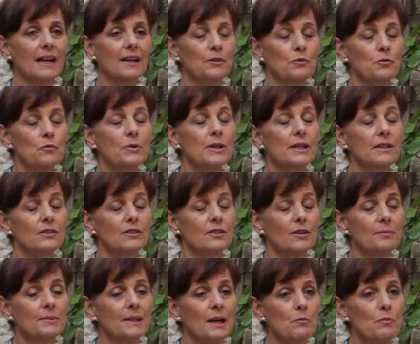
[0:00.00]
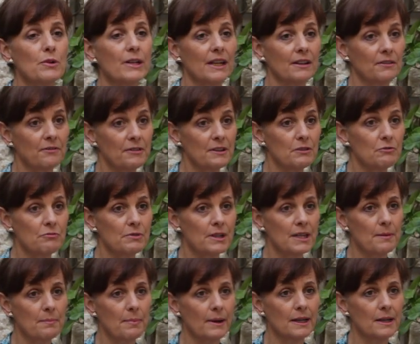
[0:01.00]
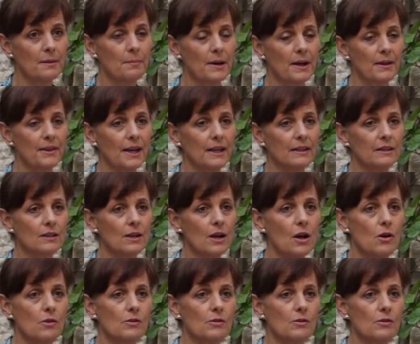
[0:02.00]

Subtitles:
And sometimes we can feel really bad about that.